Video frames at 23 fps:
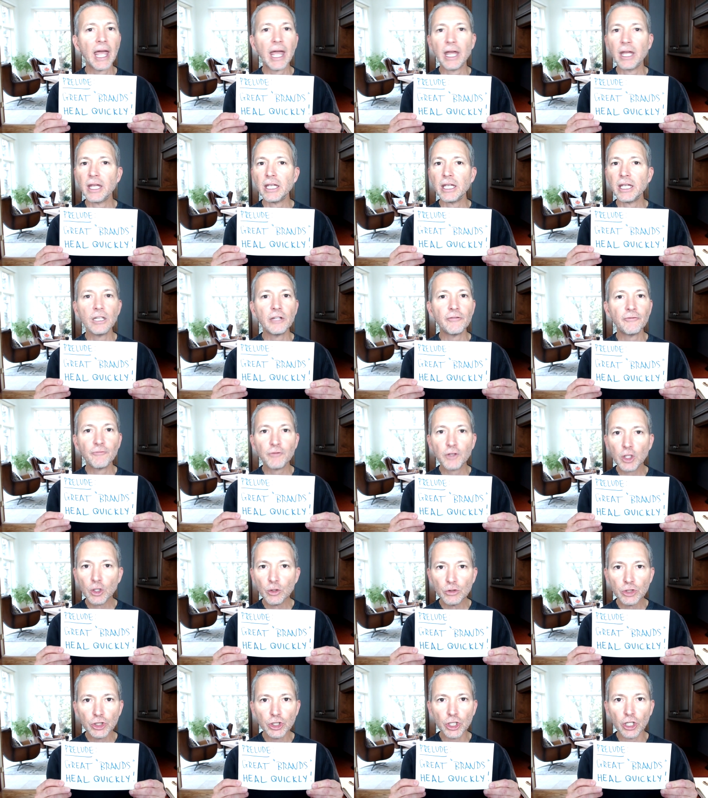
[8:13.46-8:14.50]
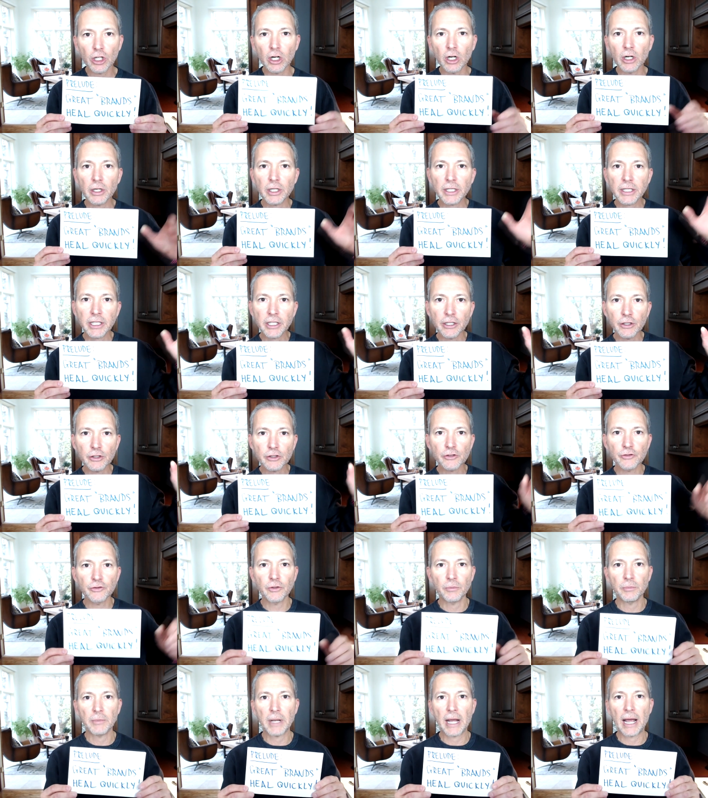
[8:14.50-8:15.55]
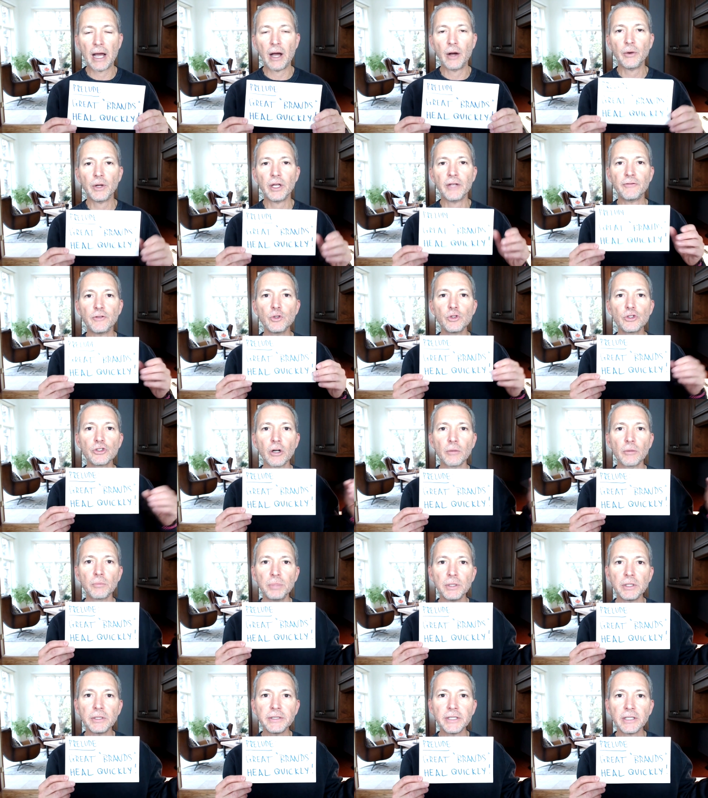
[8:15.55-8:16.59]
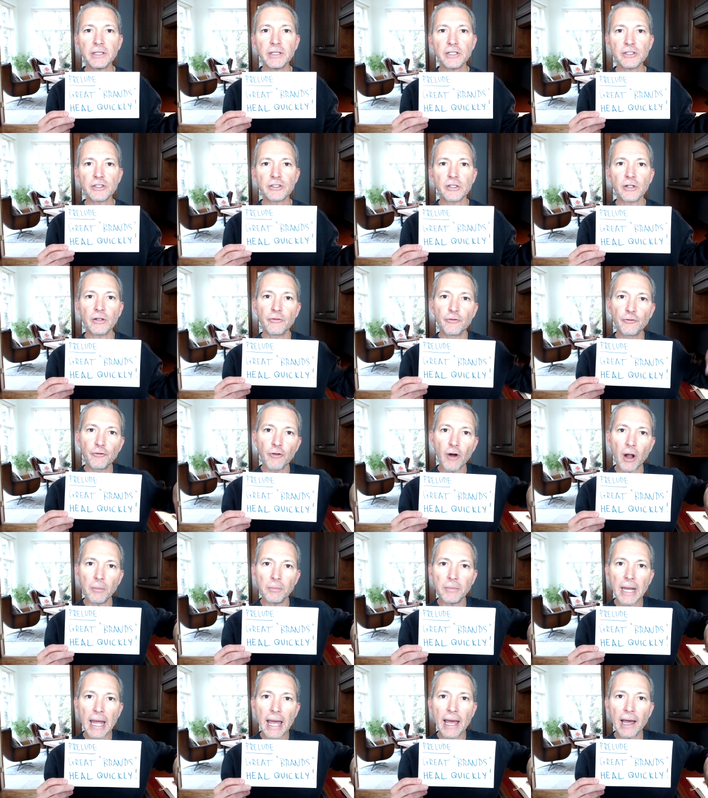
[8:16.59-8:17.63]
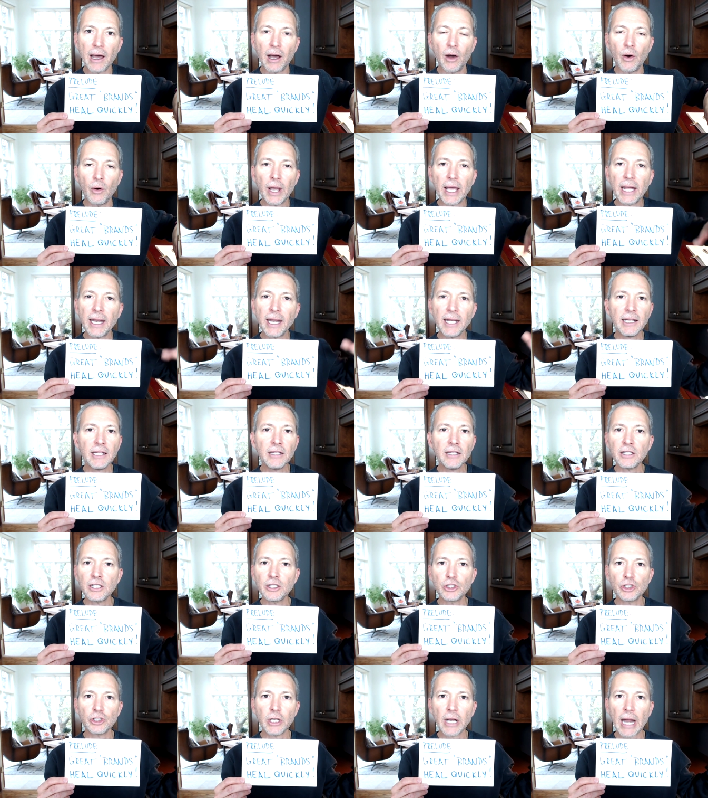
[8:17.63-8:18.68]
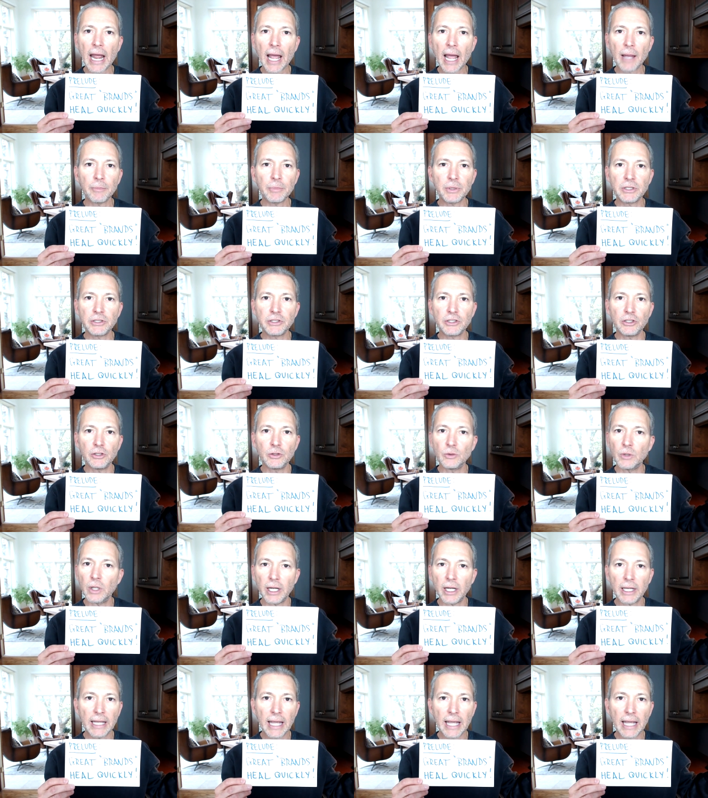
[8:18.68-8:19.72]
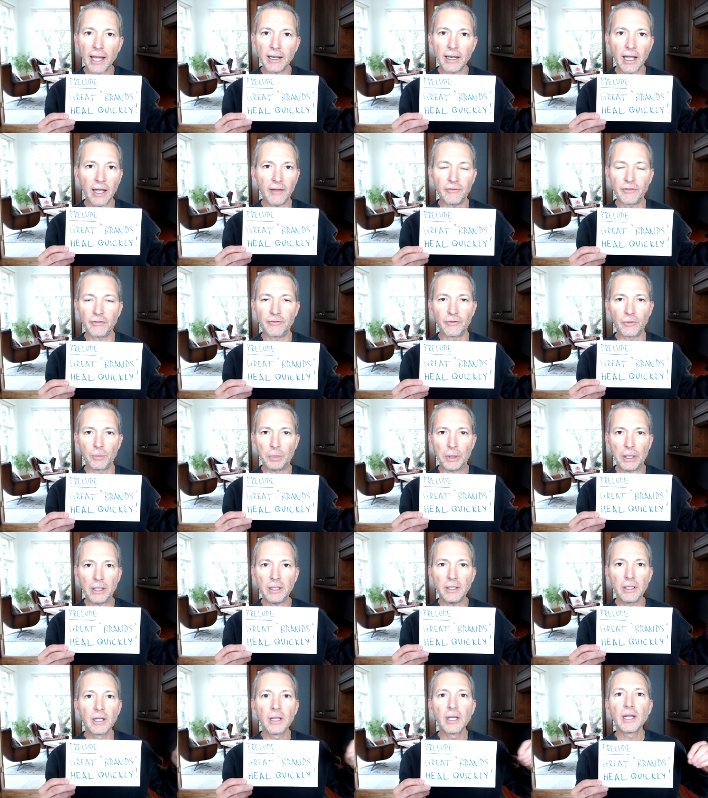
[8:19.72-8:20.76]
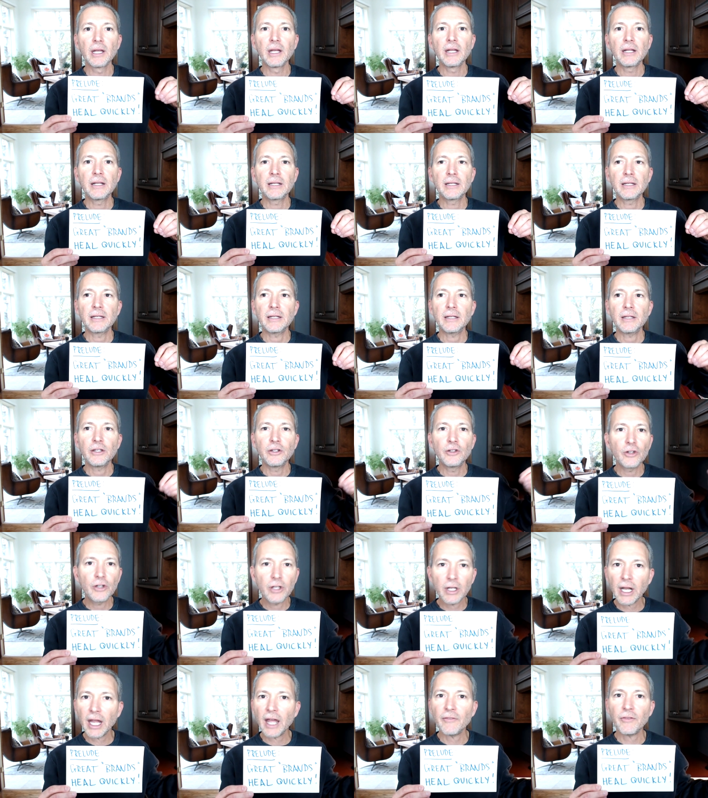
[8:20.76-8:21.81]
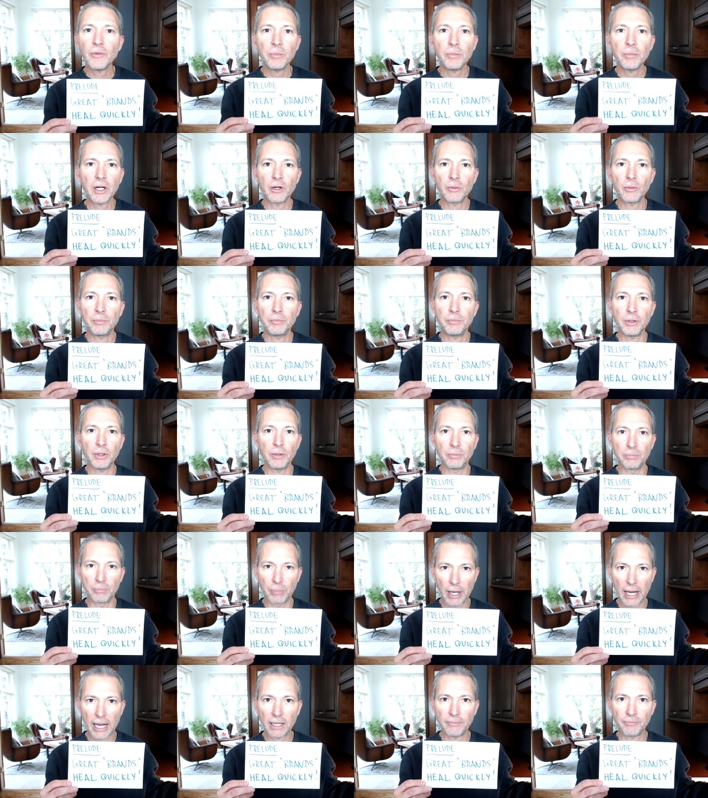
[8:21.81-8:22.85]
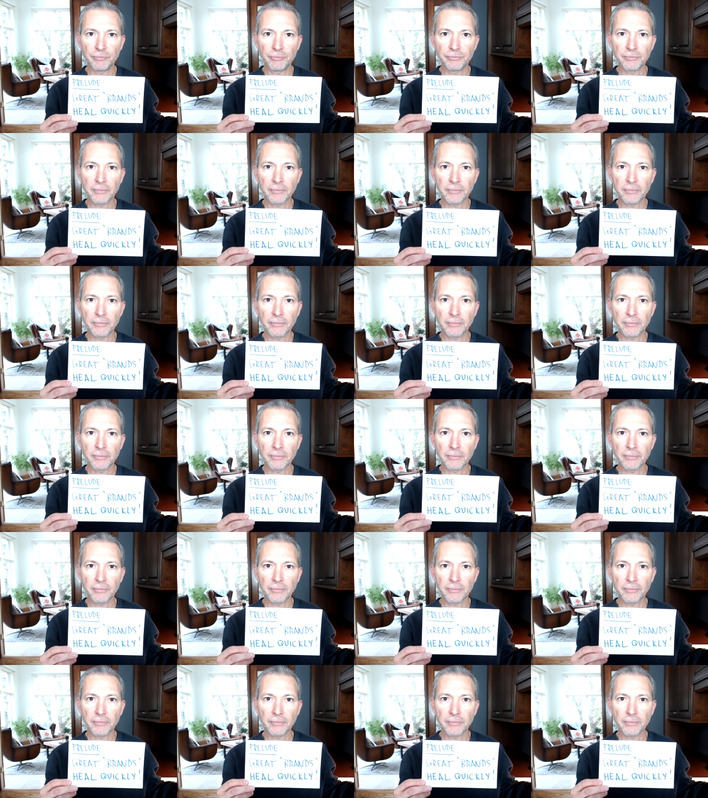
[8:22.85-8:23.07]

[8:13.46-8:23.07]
In the future, years from now, if you start building this from now, and anything should happen to you again, heaven forbid, you're going to have a better built brand.